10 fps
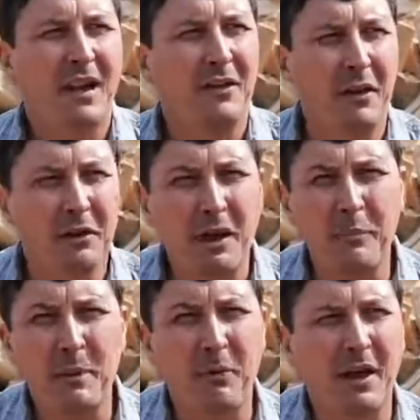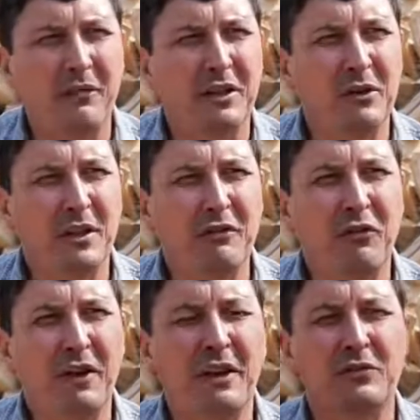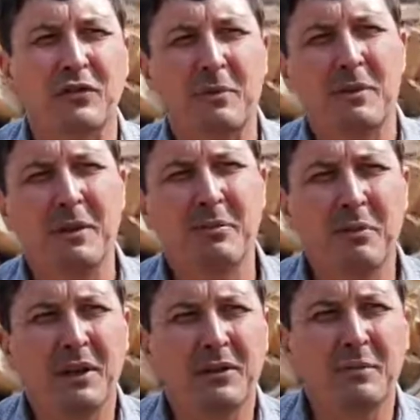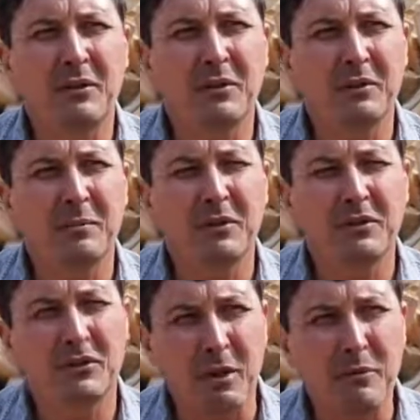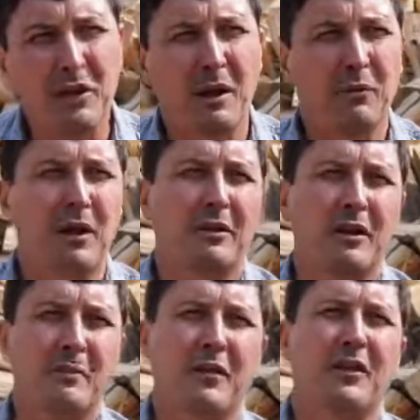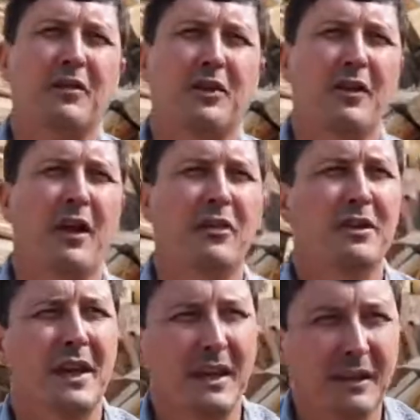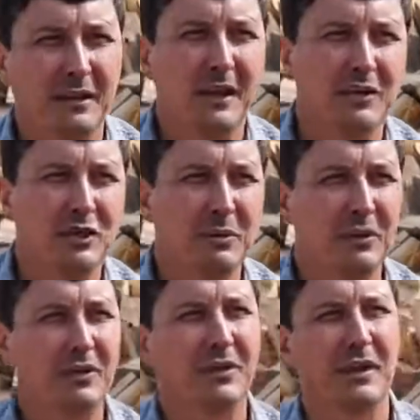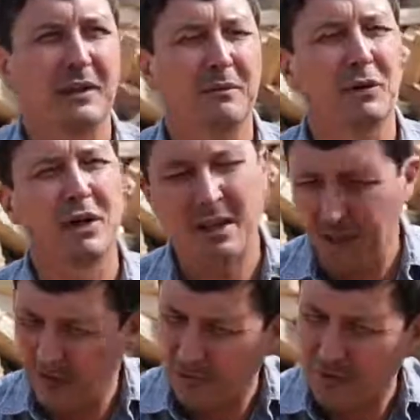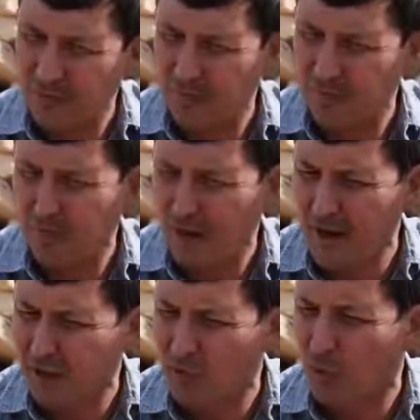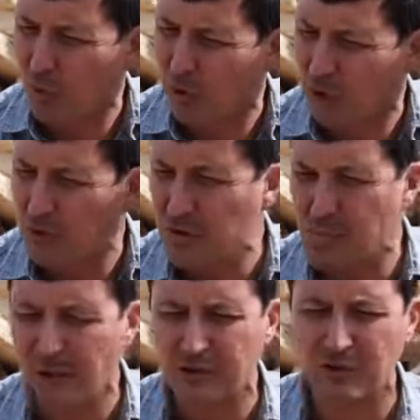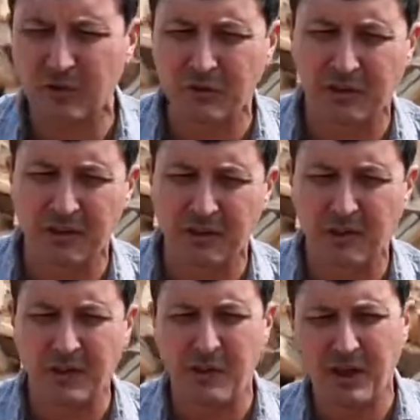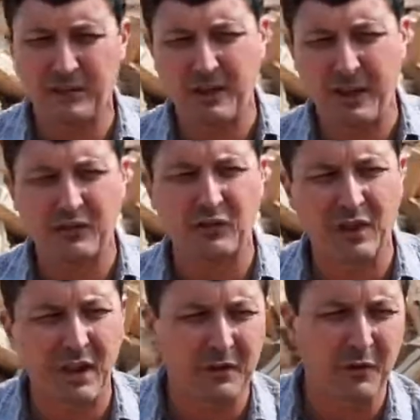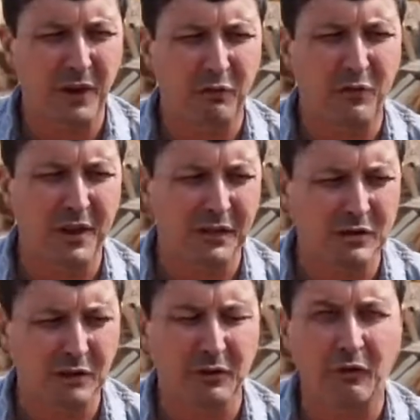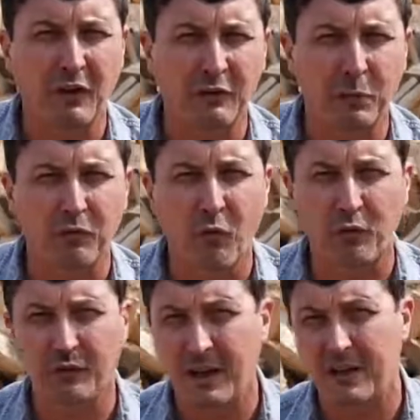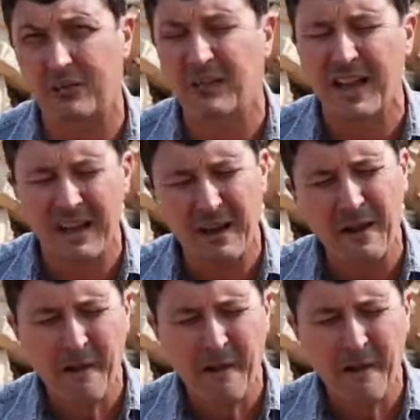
A lot of people have, that's fun, interesting. Me and Mrs. W and I were talking about that the other day, and she was looking at some high school reunion pictures, and had that's what things she uses Facebook for, is to kind of stay